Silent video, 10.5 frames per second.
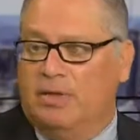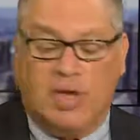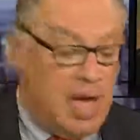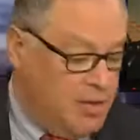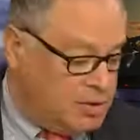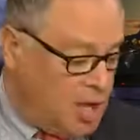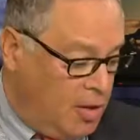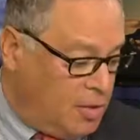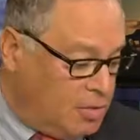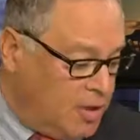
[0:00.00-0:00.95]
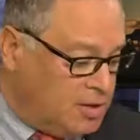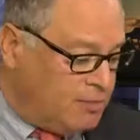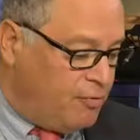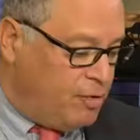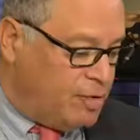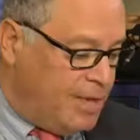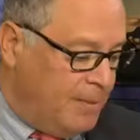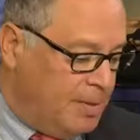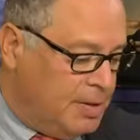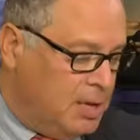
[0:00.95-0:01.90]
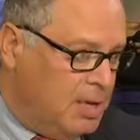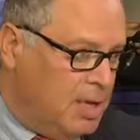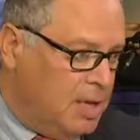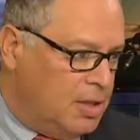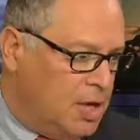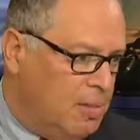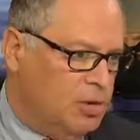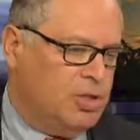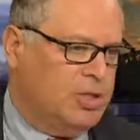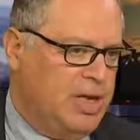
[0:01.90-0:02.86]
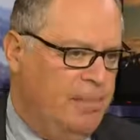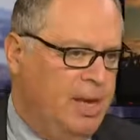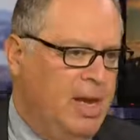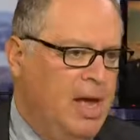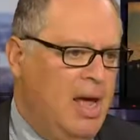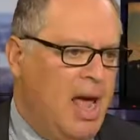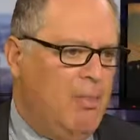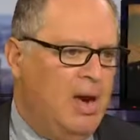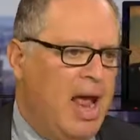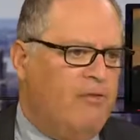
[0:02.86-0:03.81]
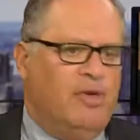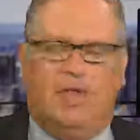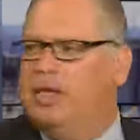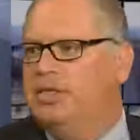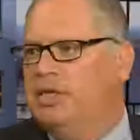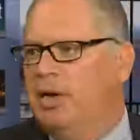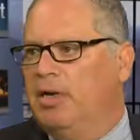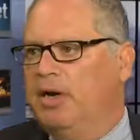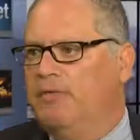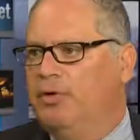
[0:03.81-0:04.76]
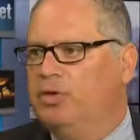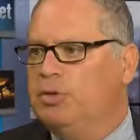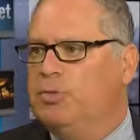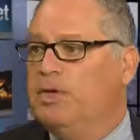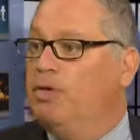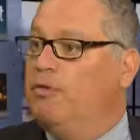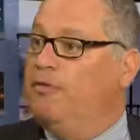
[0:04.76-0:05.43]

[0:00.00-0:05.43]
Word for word: There's, there's other things, for example, the, uh, the commercials come in, and whenever they see a, a futures price over